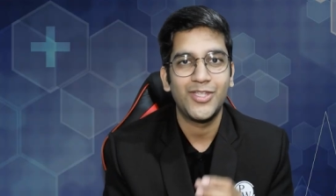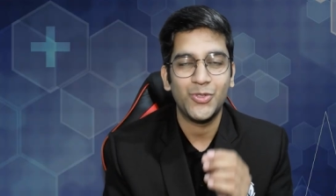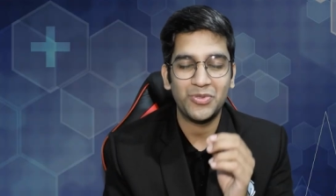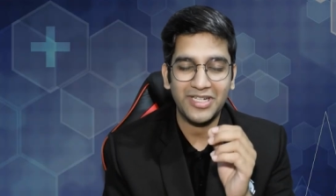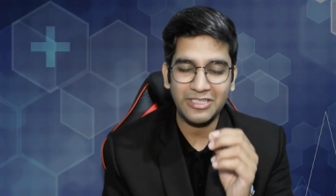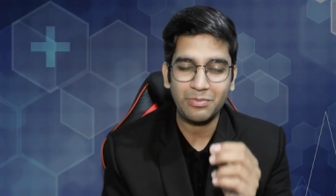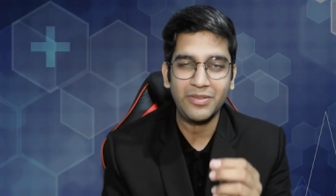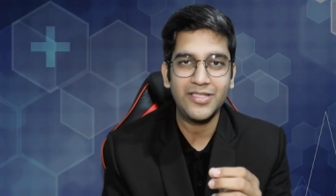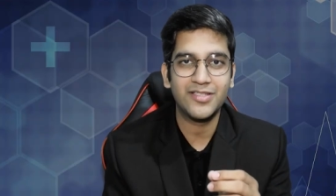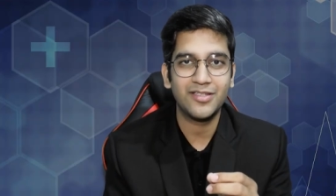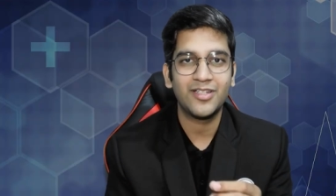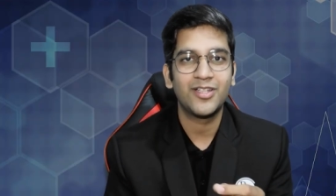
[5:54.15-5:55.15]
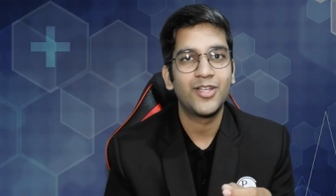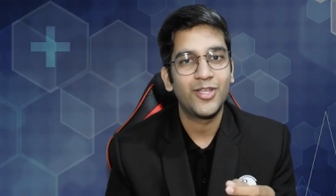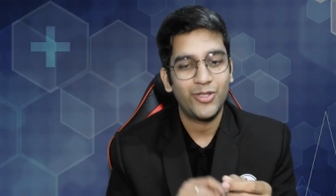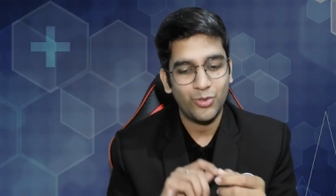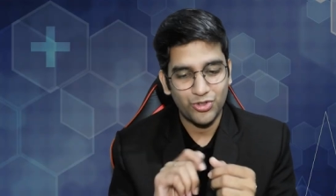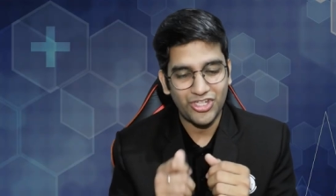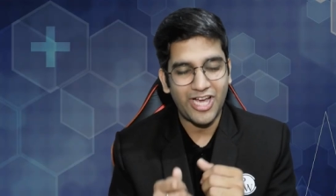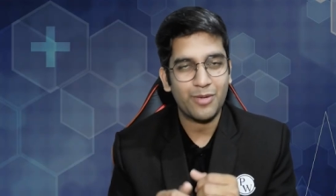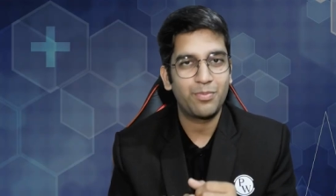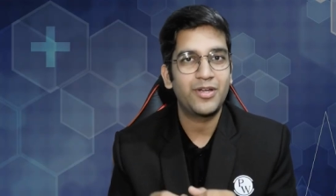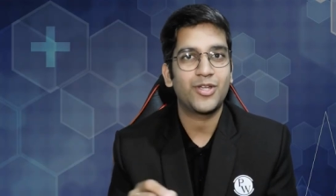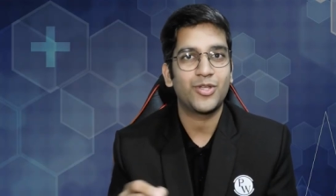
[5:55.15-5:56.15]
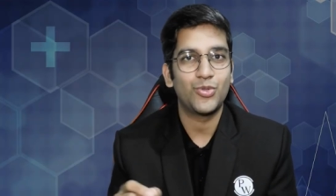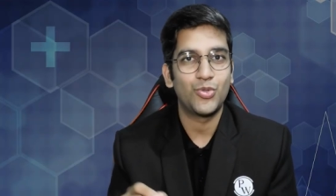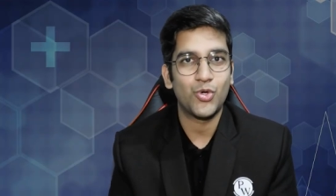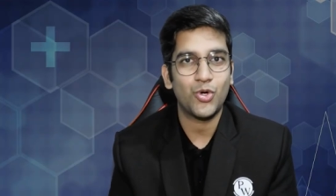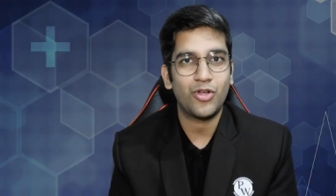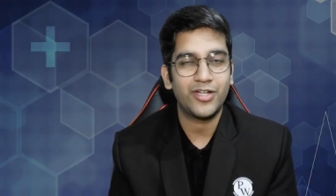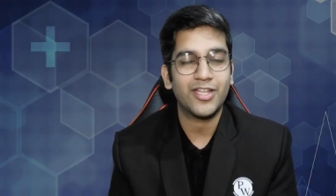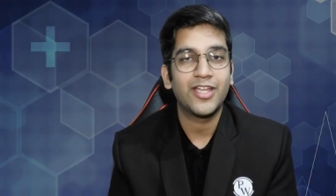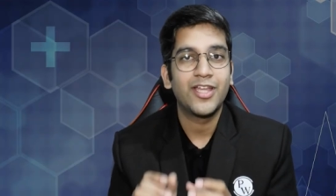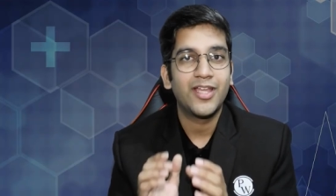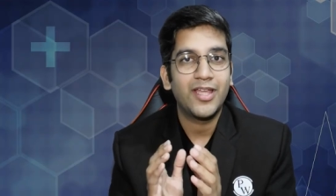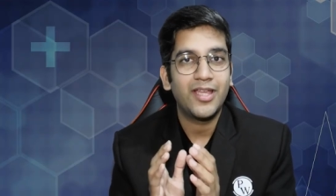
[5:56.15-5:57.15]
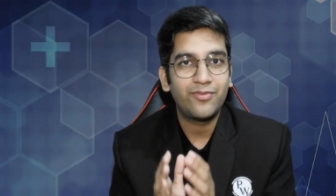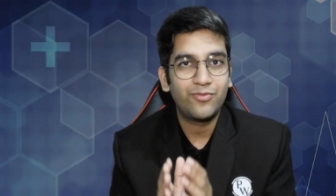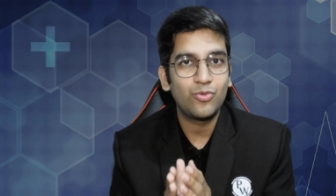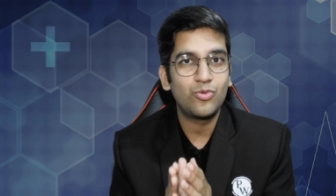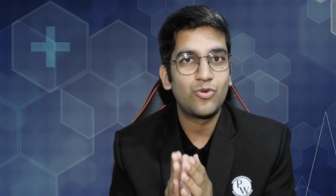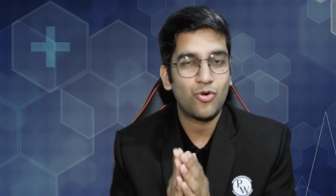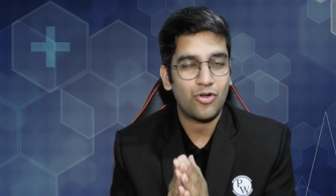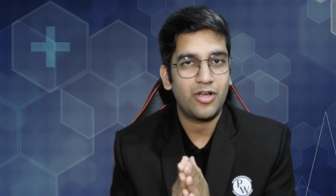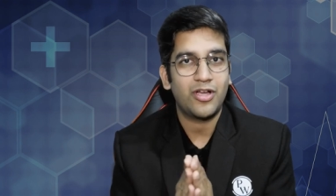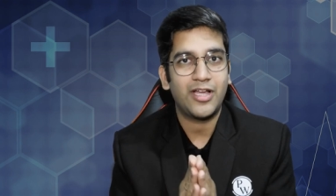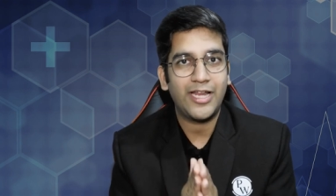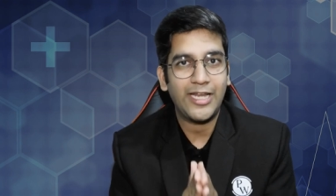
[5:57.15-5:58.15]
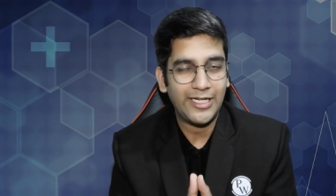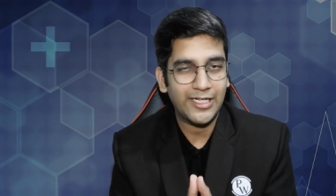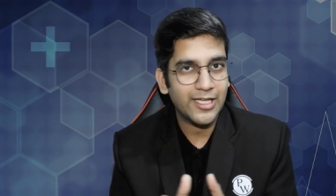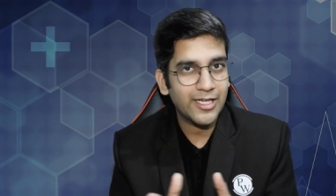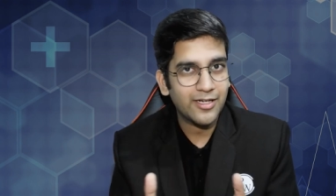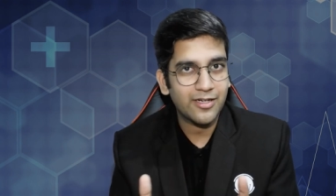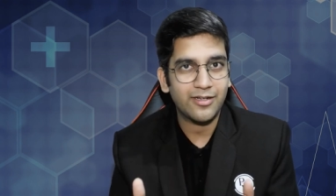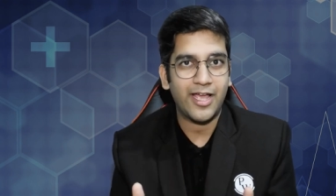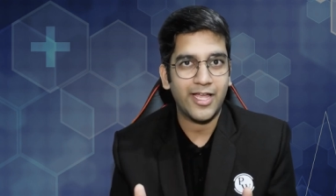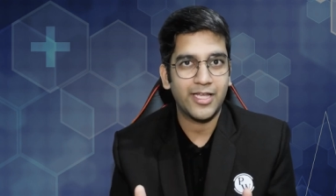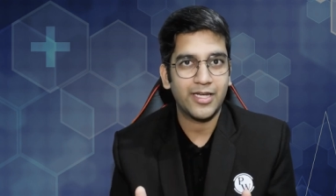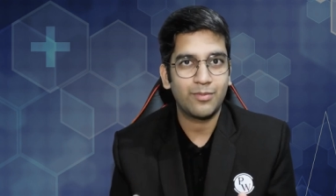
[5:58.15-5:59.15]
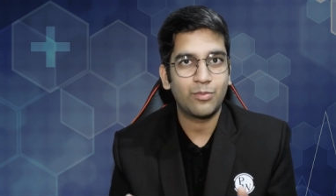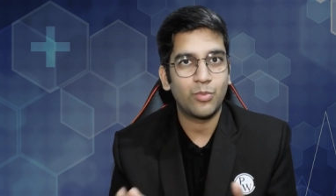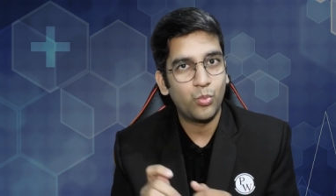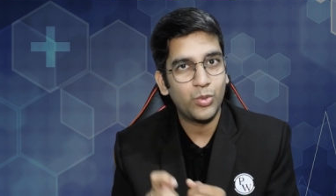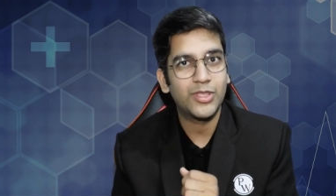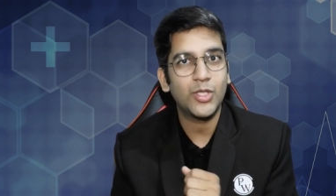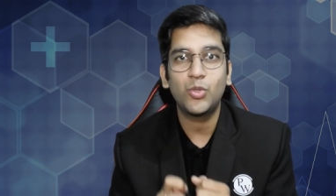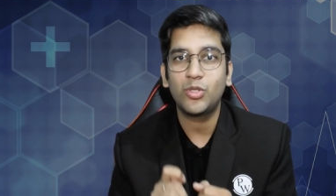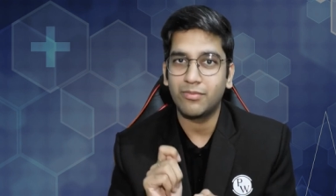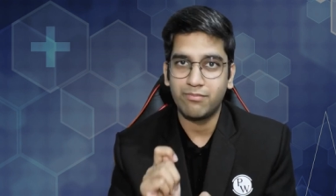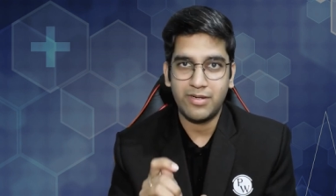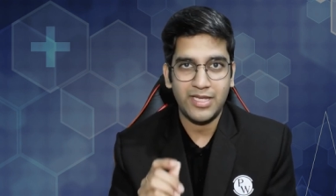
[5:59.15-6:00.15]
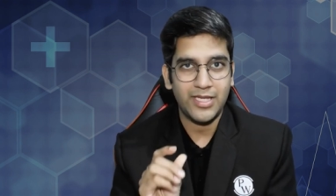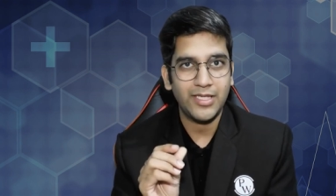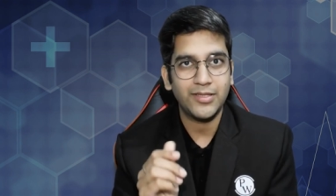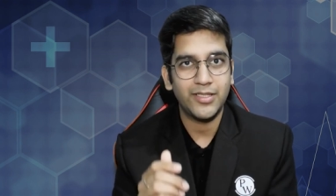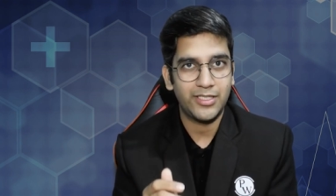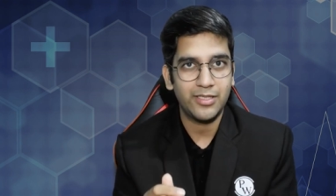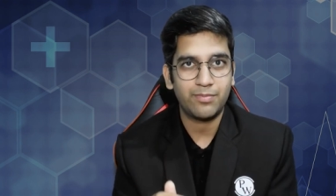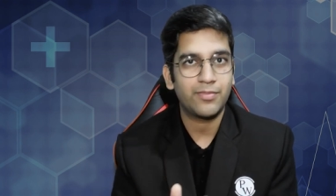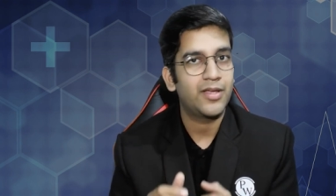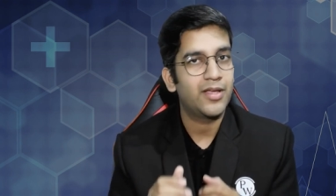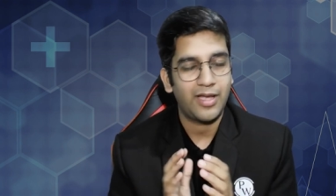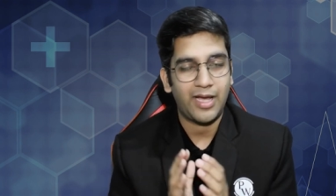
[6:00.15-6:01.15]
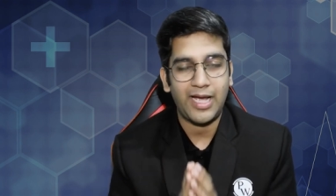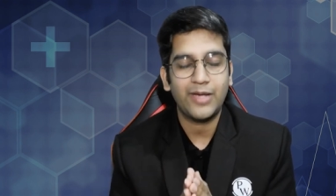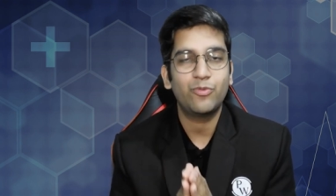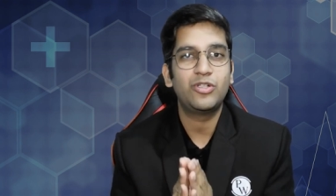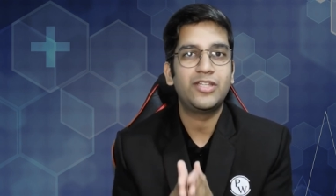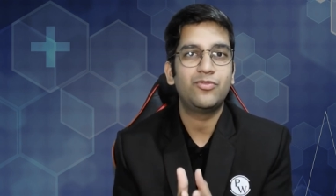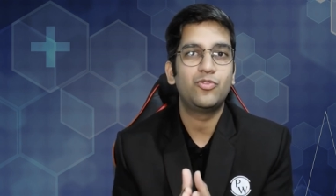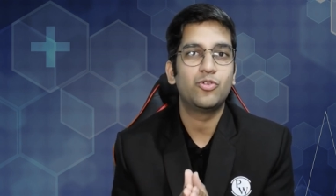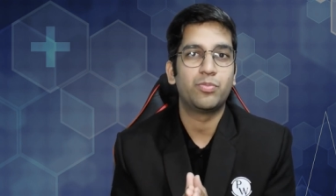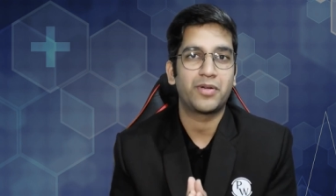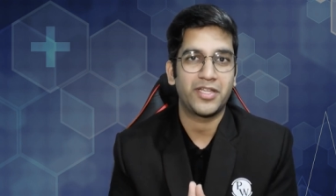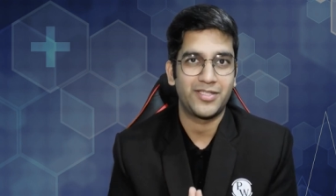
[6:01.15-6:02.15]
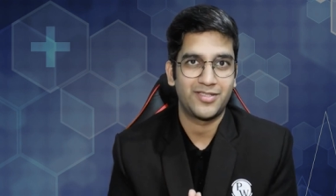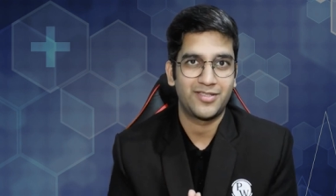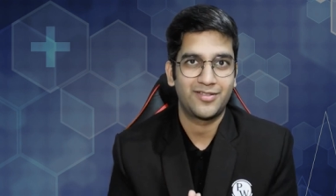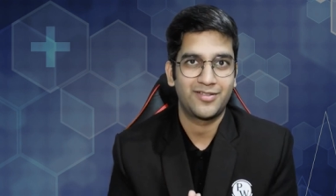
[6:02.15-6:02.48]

You get that pencil, you sharp it, you draw it. If you draw an entire diagram without breaking the tip, I would give you a prize.